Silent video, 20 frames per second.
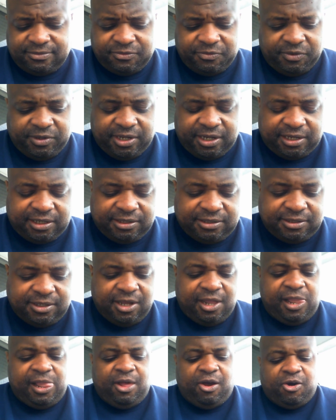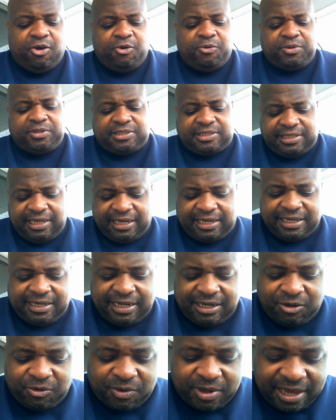Ridiculous. Who was seeking
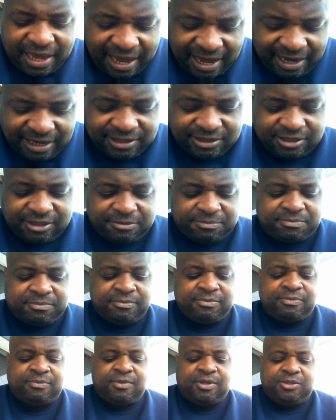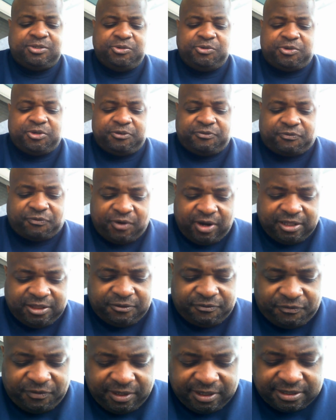an occasion to confront
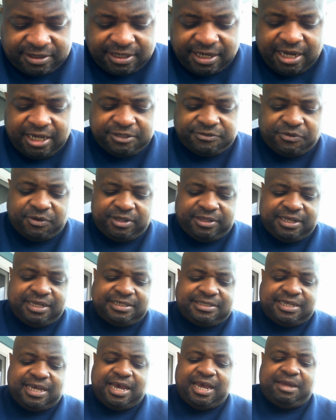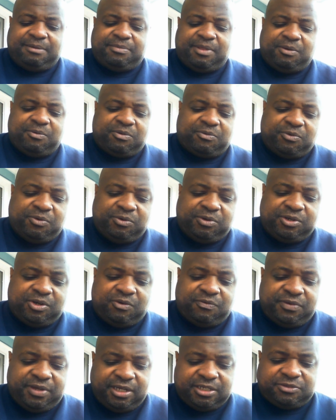the Philistines, for at that time they were ruling
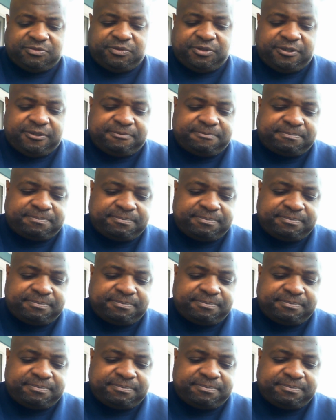over Israel.